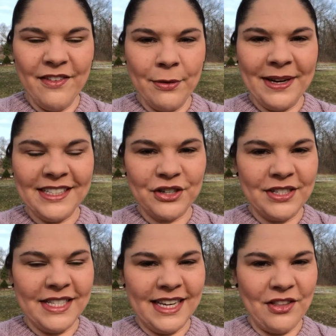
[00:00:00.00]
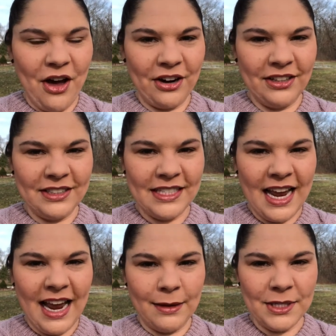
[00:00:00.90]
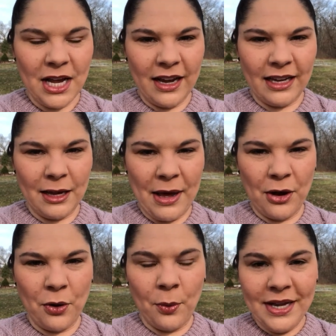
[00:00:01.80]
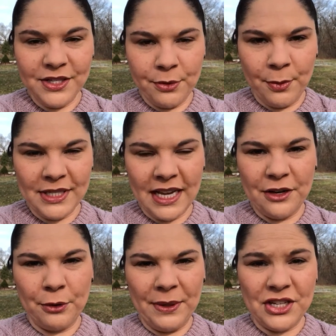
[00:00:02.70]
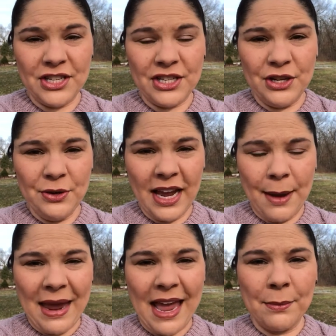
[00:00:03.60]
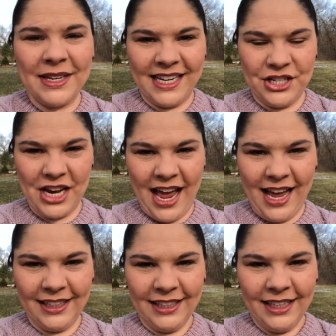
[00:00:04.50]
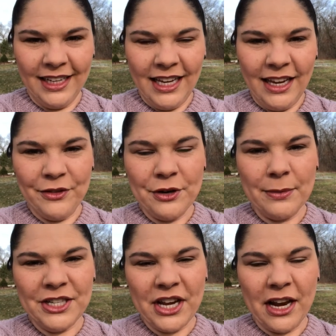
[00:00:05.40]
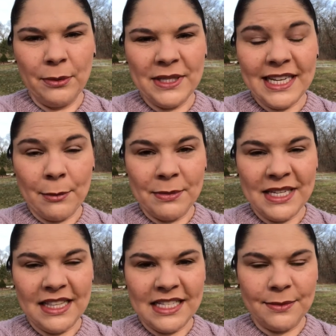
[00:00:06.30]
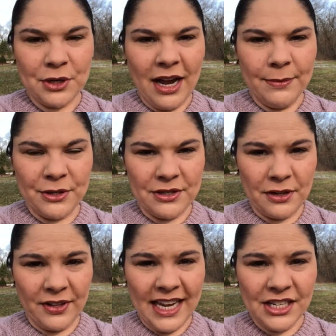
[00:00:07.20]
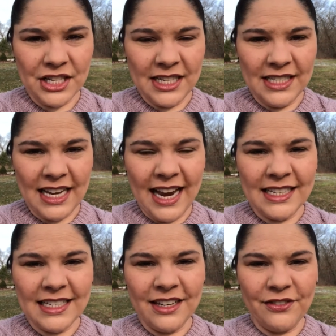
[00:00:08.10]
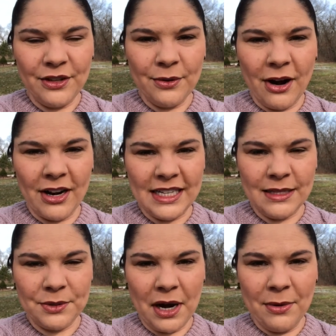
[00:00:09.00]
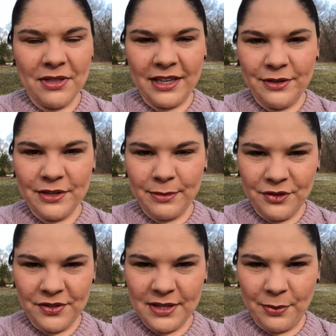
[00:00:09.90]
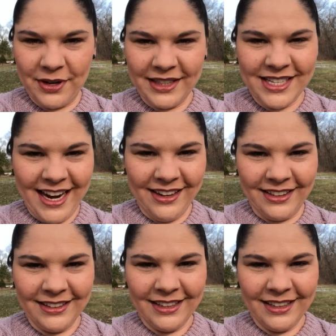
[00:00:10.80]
everybody, it's Christine the Honk Girl, and today I am talking about Quests from Redondo Beach's new game, Amnesia. If you're new to my channel, please take a moment to hit that subscribe, turn the notifications, and if you are already a subscriber, thank you so much for supporting the channel.